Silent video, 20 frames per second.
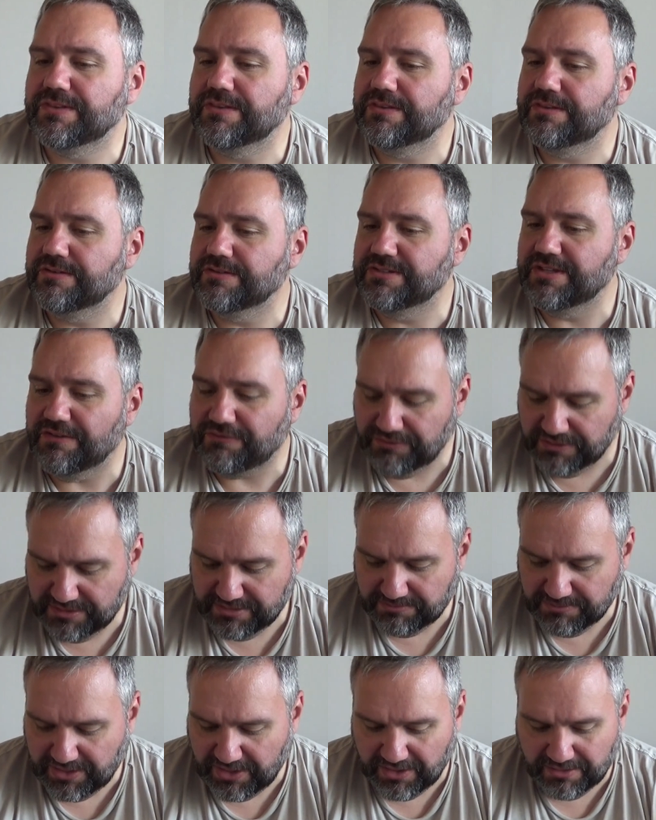there's definitely
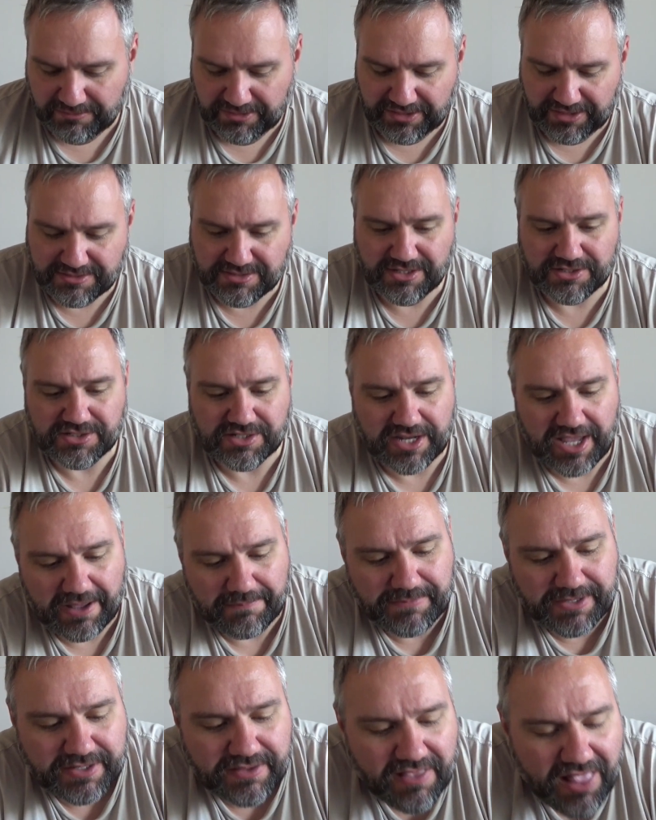some caramelization
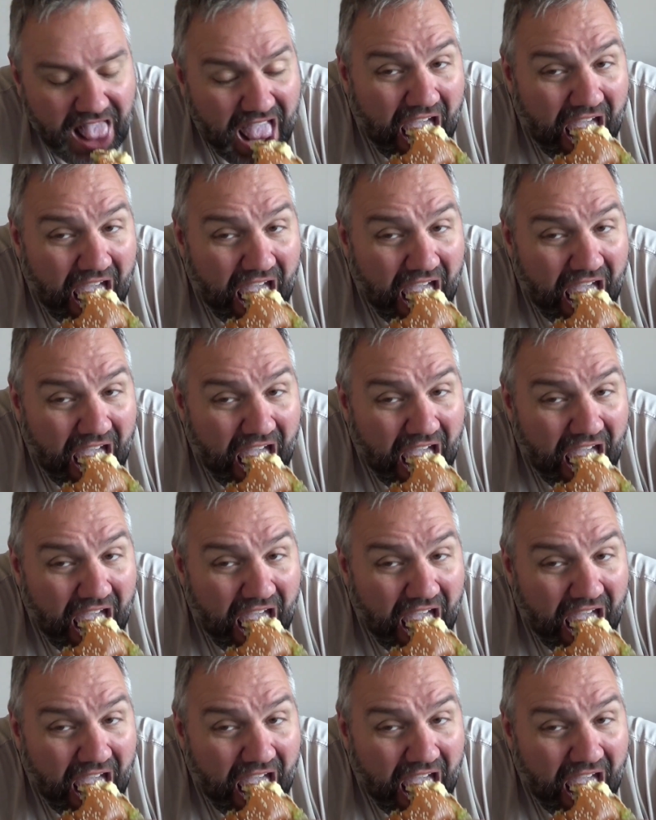happening.